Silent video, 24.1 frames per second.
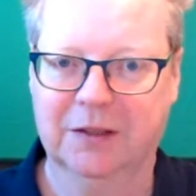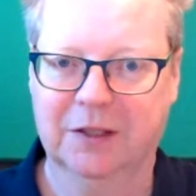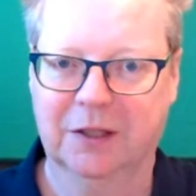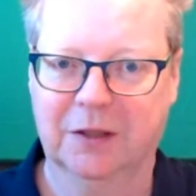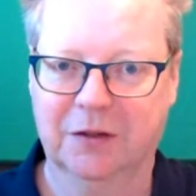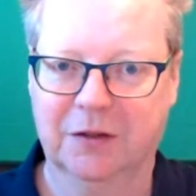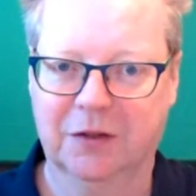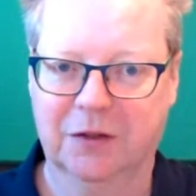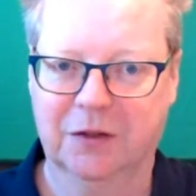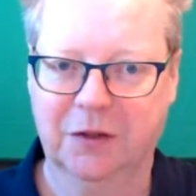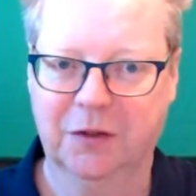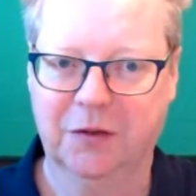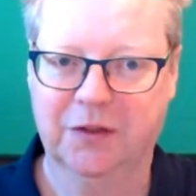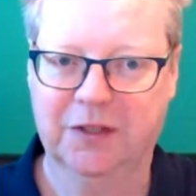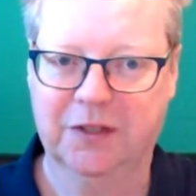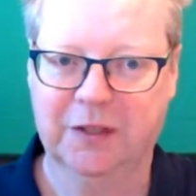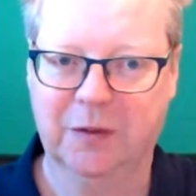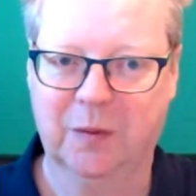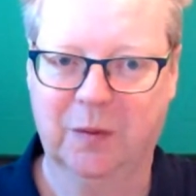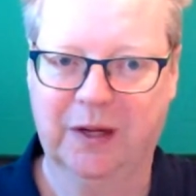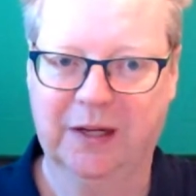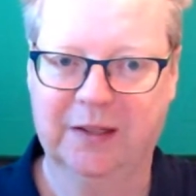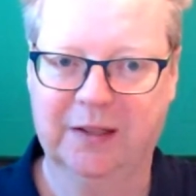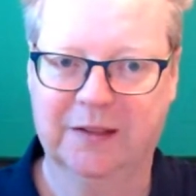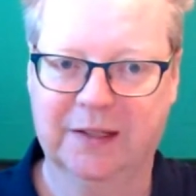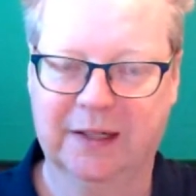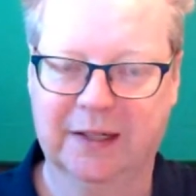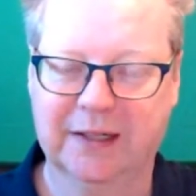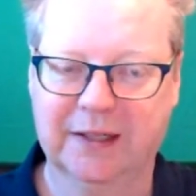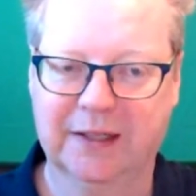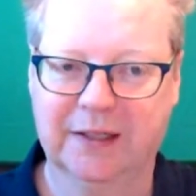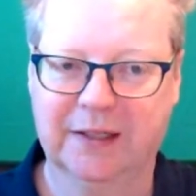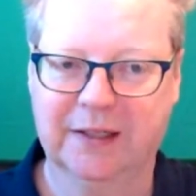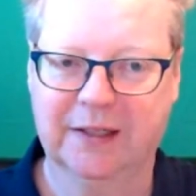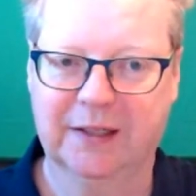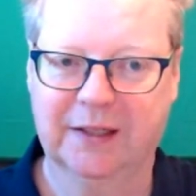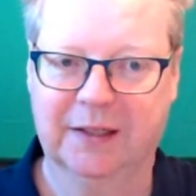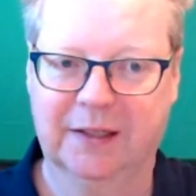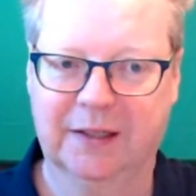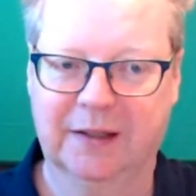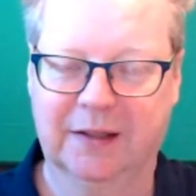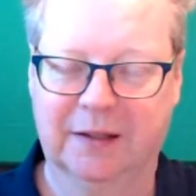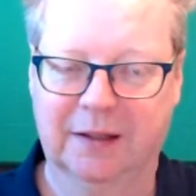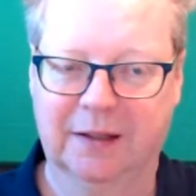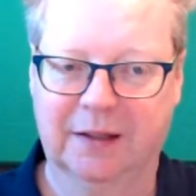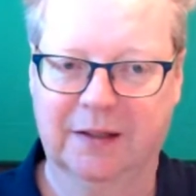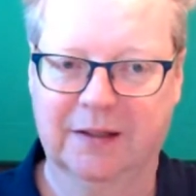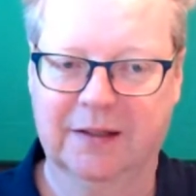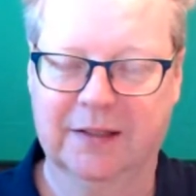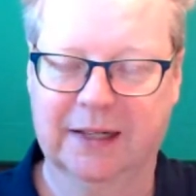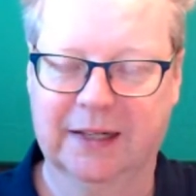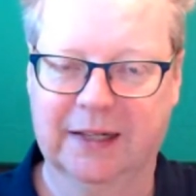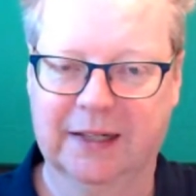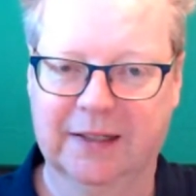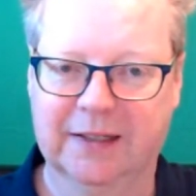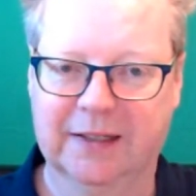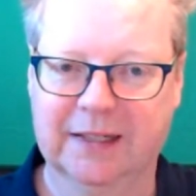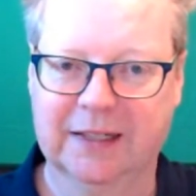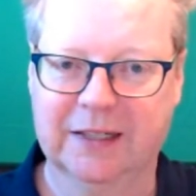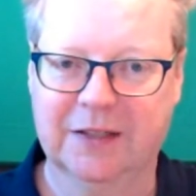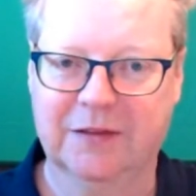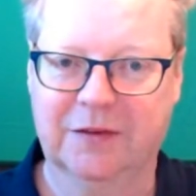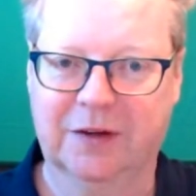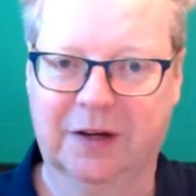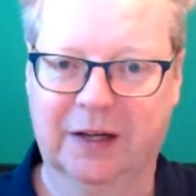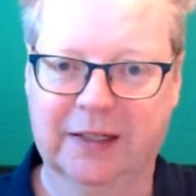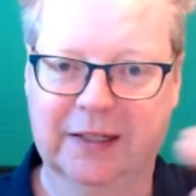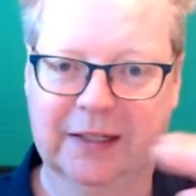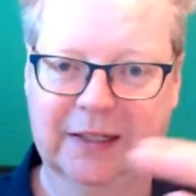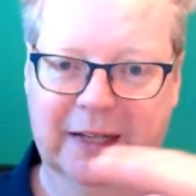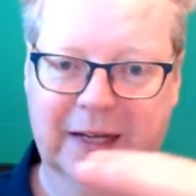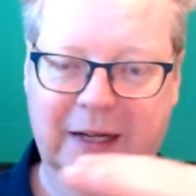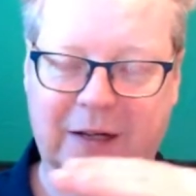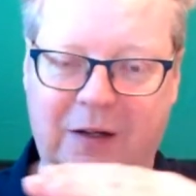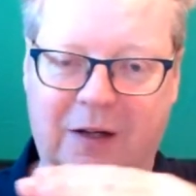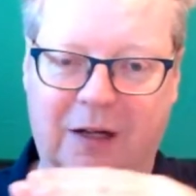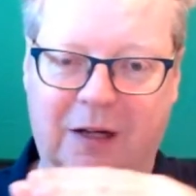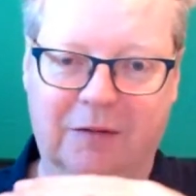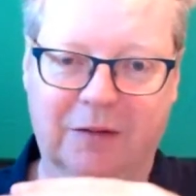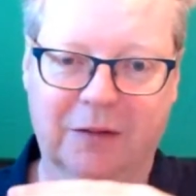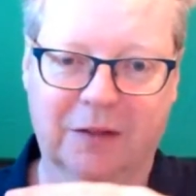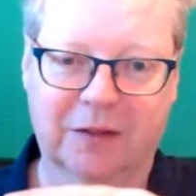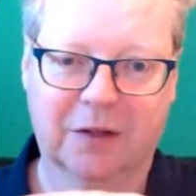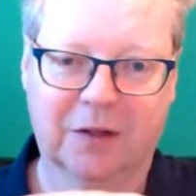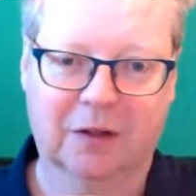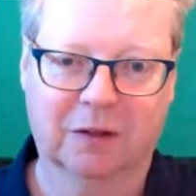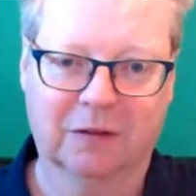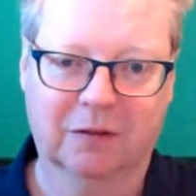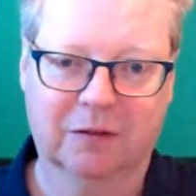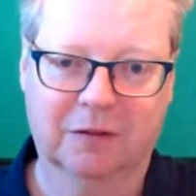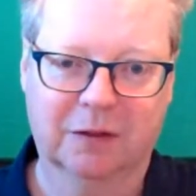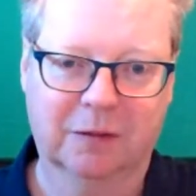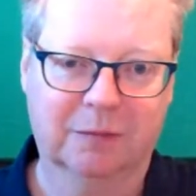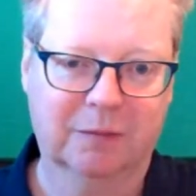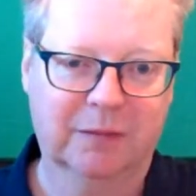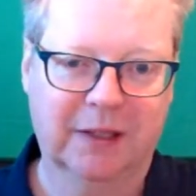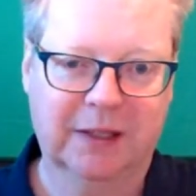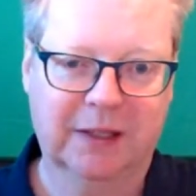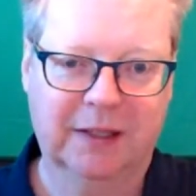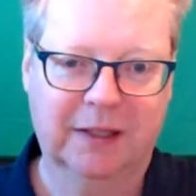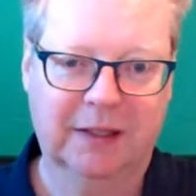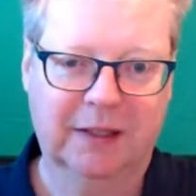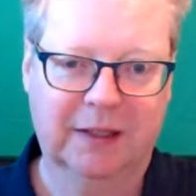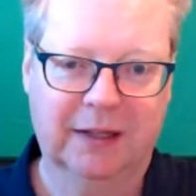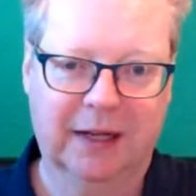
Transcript: So Tuesday, Wednesday, Thursday, and today's Friday, that graph has gone from